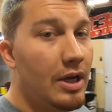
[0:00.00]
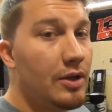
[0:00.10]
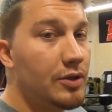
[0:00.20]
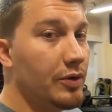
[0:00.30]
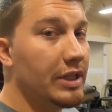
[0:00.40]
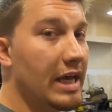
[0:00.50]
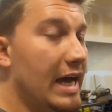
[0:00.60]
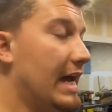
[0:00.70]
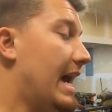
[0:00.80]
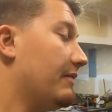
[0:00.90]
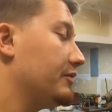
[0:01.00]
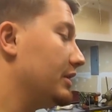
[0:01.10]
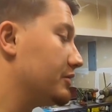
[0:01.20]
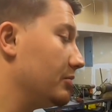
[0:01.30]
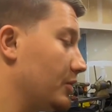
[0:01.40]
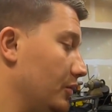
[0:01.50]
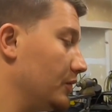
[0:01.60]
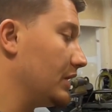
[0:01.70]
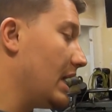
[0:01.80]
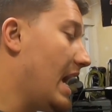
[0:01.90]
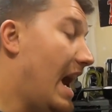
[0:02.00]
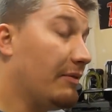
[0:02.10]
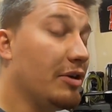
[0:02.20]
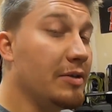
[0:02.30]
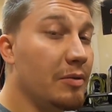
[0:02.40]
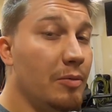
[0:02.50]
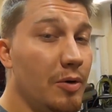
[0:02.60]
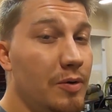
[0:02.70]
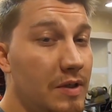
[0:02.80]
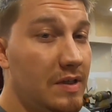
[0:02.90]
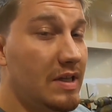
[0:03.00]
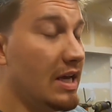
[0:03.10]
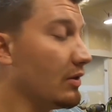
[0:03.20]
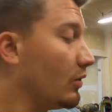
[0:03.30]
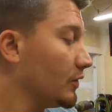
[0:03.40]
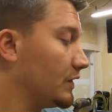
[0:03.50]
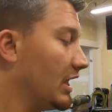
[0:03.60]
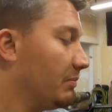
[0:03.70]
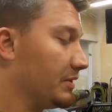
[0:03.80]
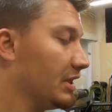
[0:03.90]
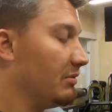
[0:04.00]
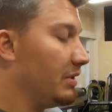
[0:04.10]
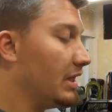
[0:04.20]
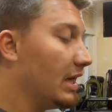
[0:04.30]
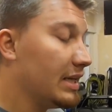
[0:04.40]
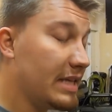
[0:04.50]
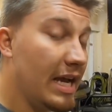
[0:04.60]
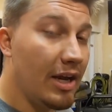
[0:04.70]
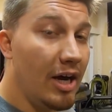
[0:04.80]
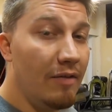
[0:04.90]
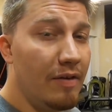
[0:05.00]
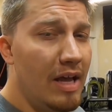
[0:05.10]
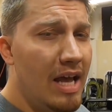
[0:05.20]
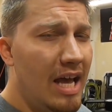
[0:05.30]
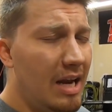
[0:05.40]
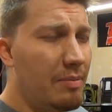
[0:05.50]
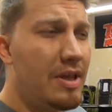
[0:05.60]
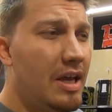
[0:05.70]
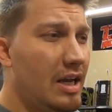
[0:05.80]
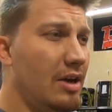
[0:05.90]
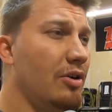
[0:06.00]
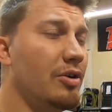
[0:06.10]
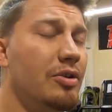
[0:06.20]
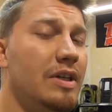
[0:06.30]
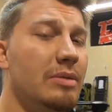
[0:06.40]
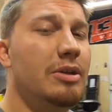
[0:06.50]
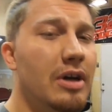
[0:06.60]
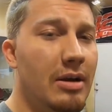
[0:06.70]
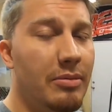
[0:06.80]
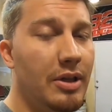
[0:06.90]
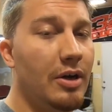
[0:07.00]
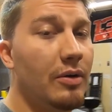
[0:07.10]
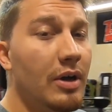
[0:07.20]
doing that after Ice Cream Cruise. After Ice Cream Cruise, the whole setup is gonna be taken off. And I'm thinking, I don't know, you guys let me know down below.